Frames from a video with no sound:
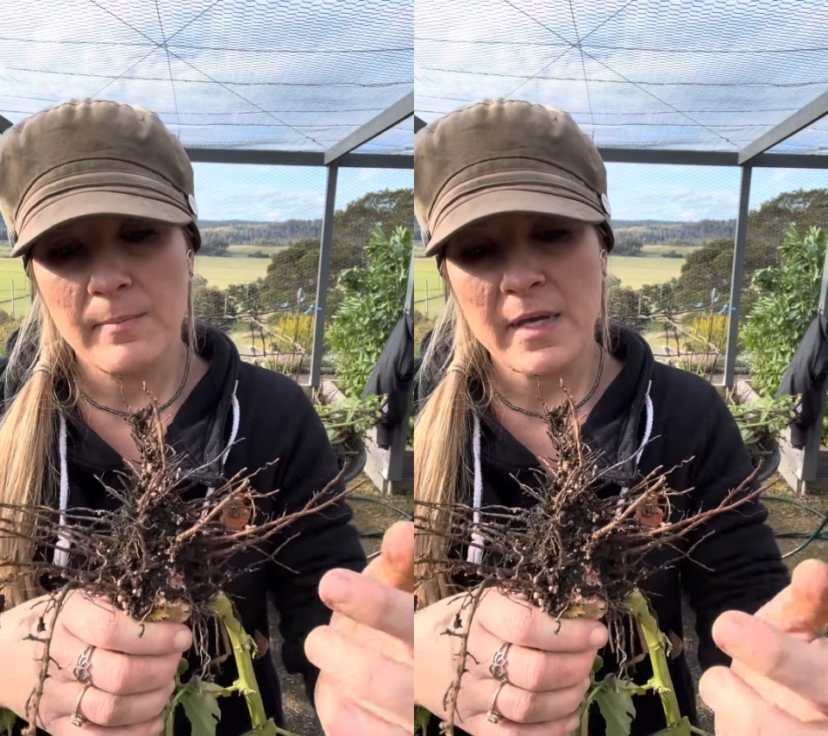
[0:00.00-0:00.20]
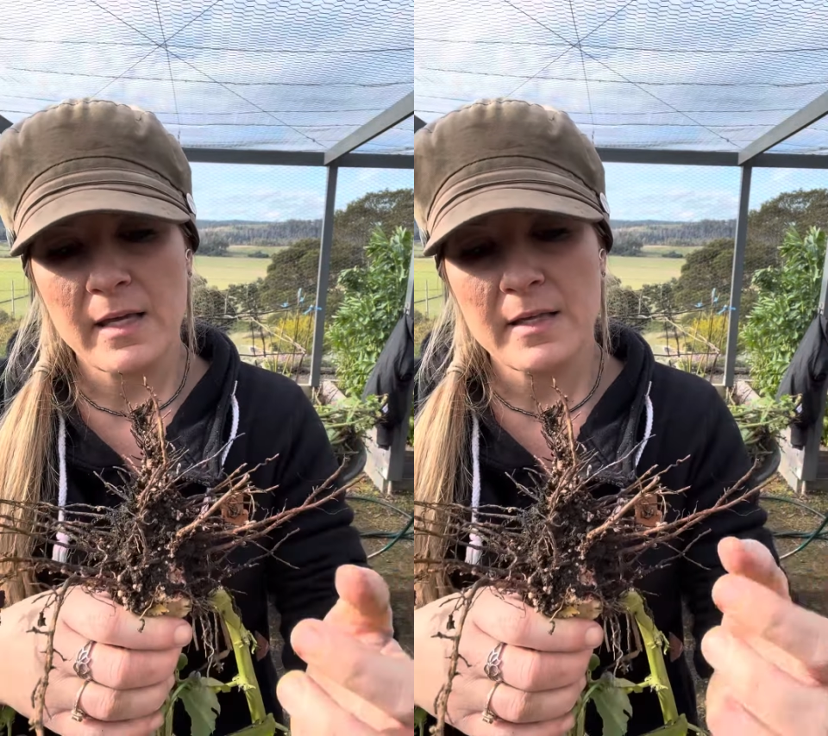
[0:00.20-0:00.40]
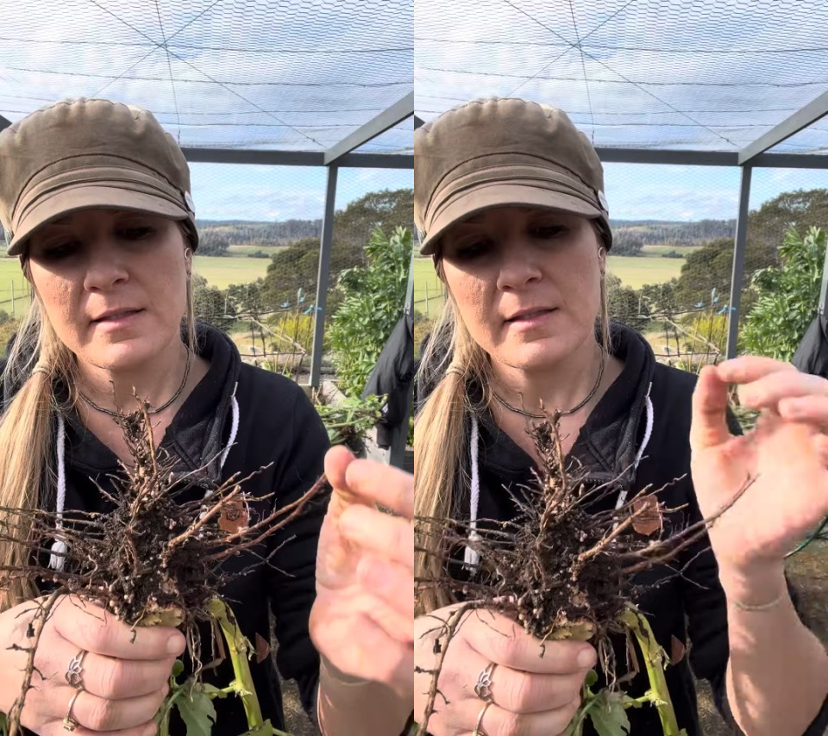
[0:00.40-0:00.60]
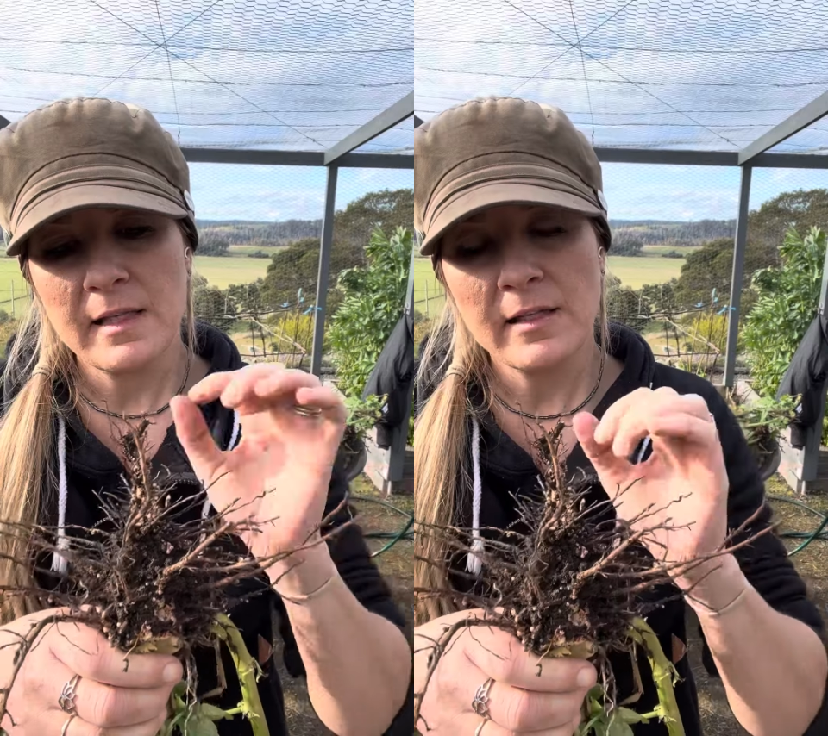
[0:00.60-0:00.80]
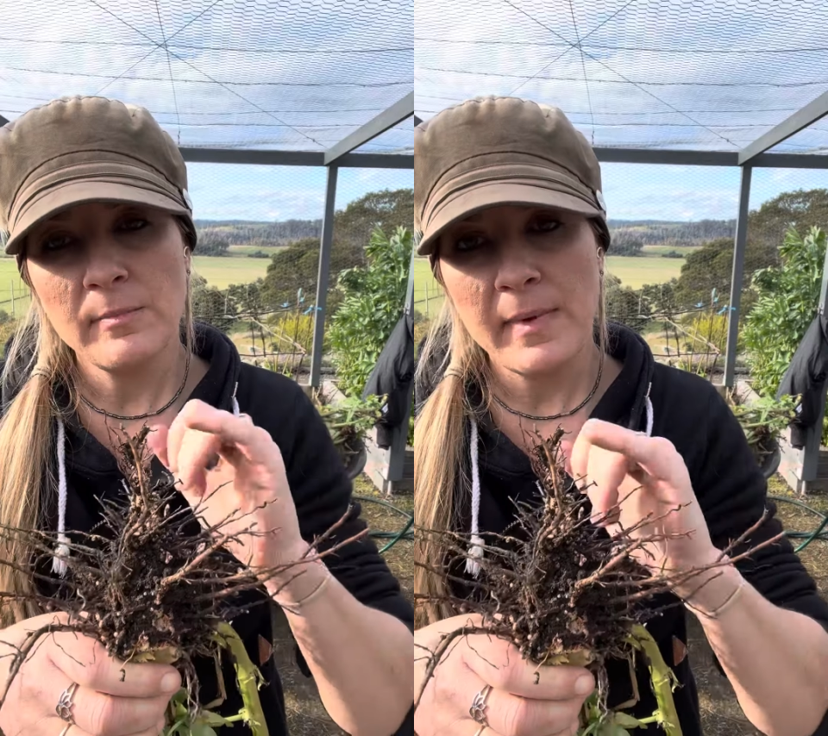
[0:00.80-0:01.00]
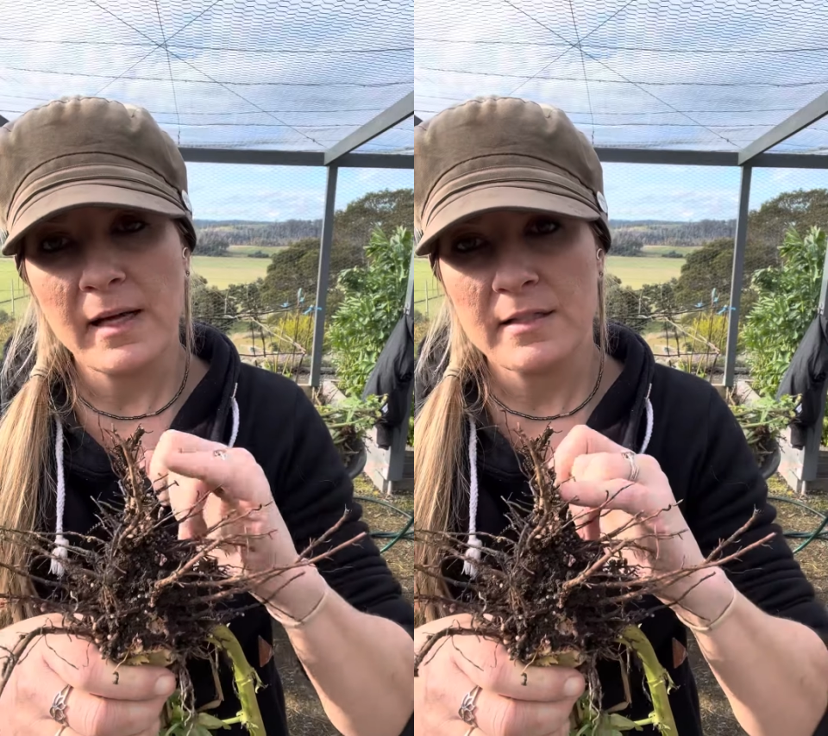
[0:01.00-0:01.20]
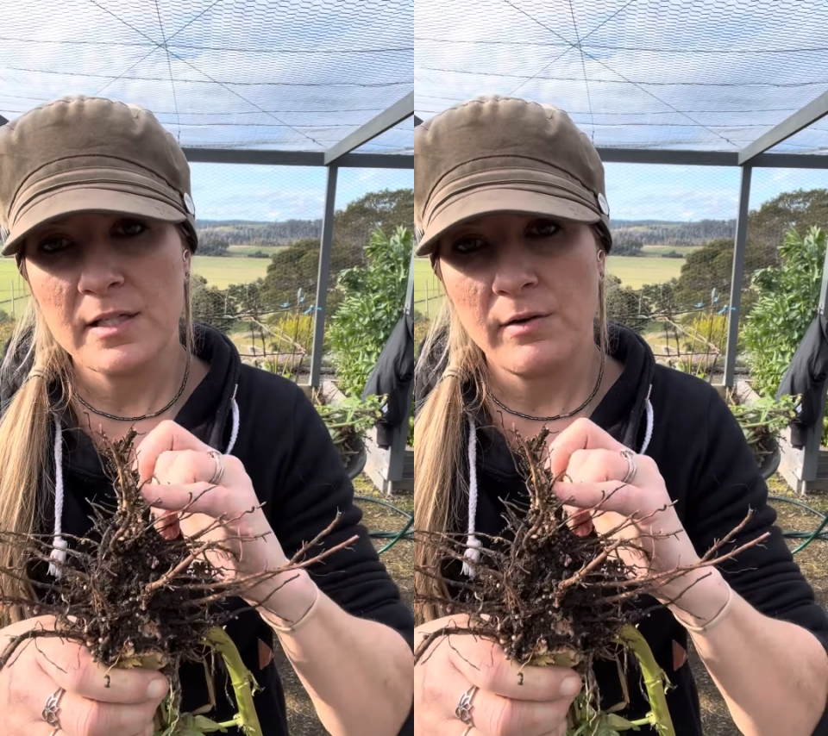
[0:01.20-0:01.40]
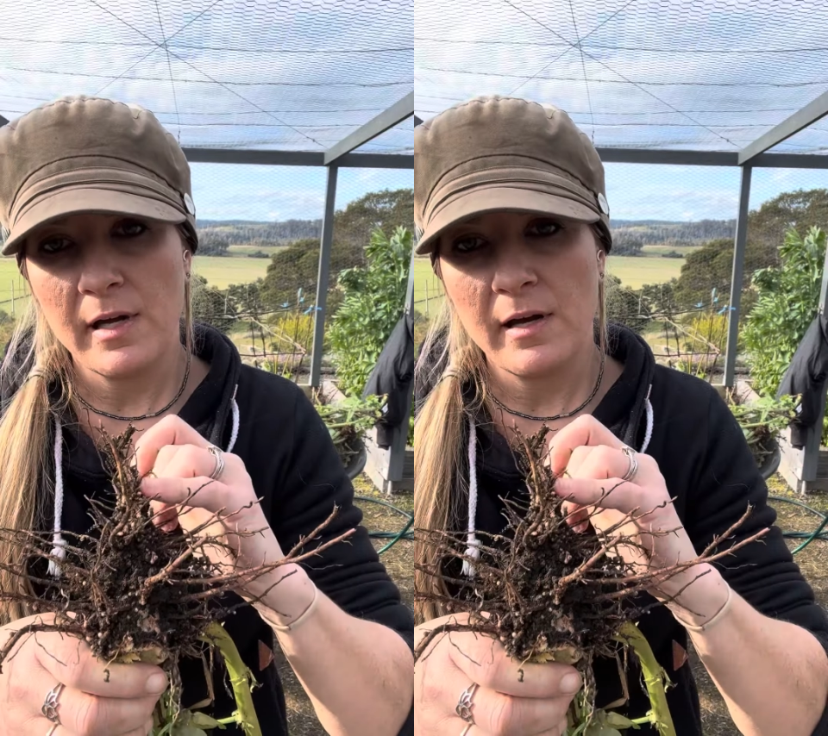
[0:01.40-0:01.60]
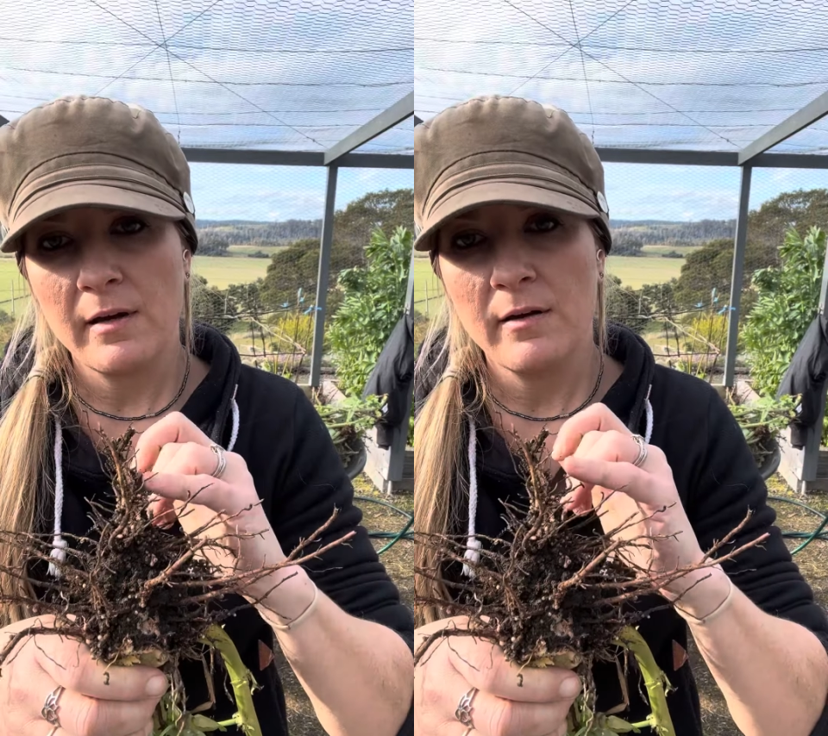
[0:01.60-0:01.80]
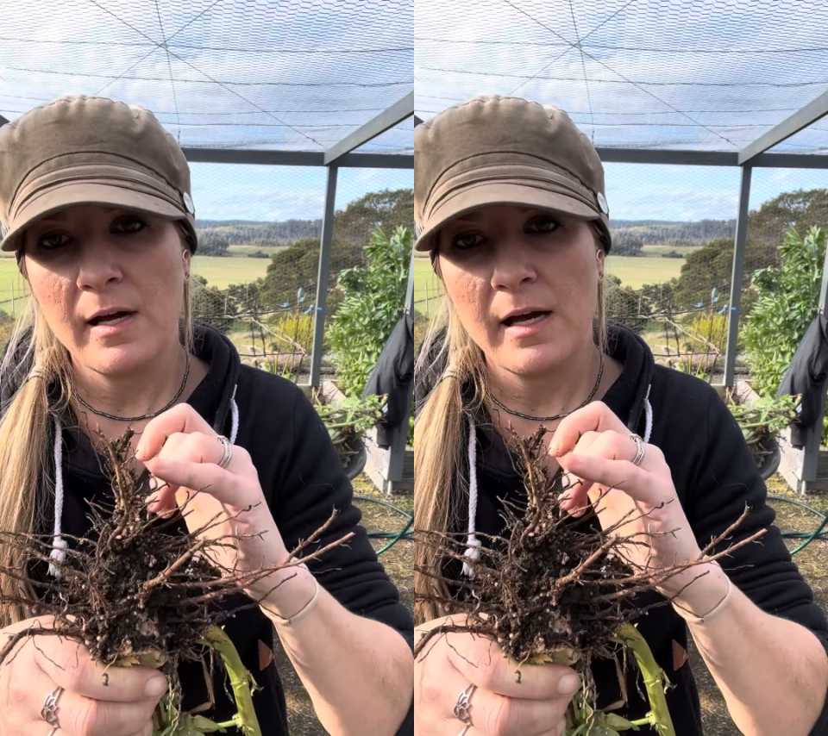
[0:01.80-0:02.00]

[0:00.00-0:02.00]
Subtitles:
is the little bacteria,